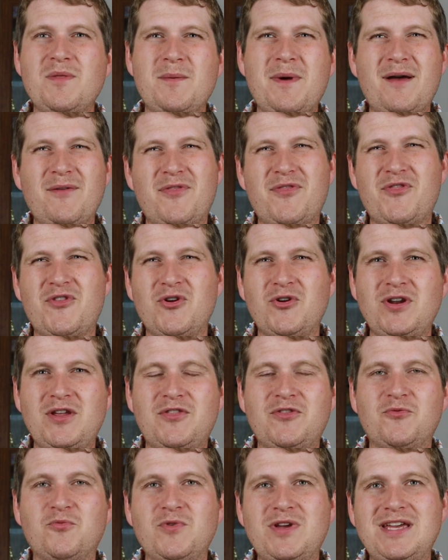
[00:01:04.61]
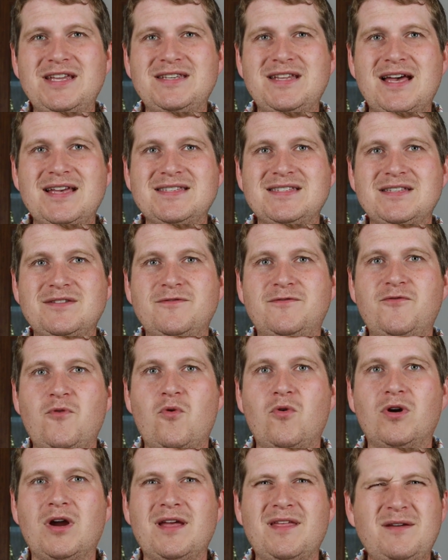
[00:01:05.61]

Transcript: and about $33 a dozen for,